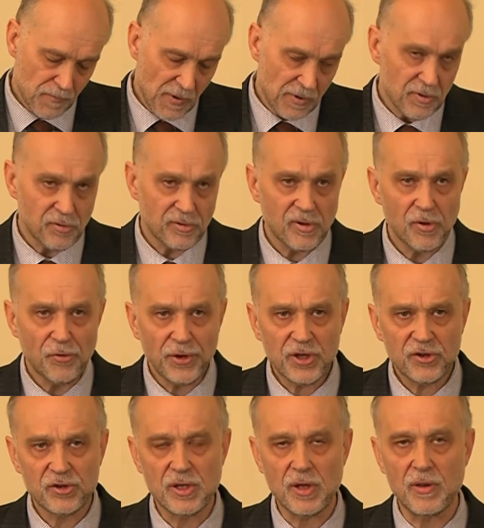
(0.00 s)
There's a
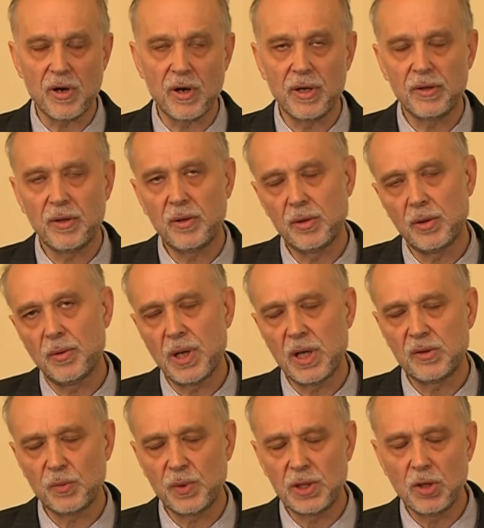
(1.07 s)
richness there, and
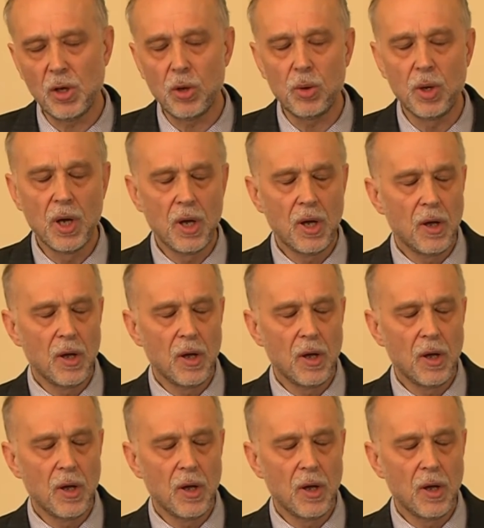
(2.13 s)
as we know